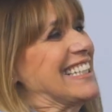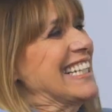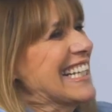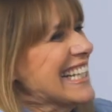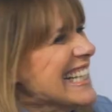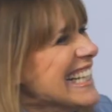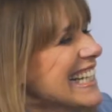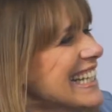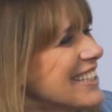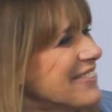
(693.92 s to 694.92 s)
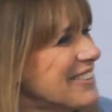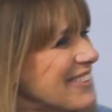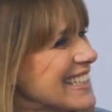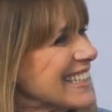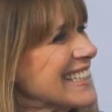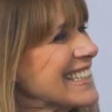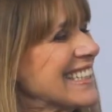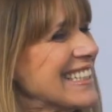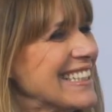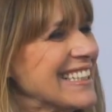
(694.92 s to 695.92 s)
the wee weddings
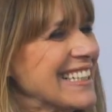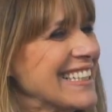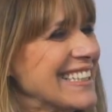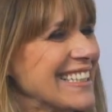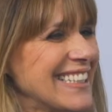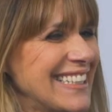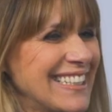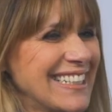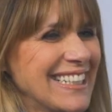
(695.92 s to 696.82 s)
and the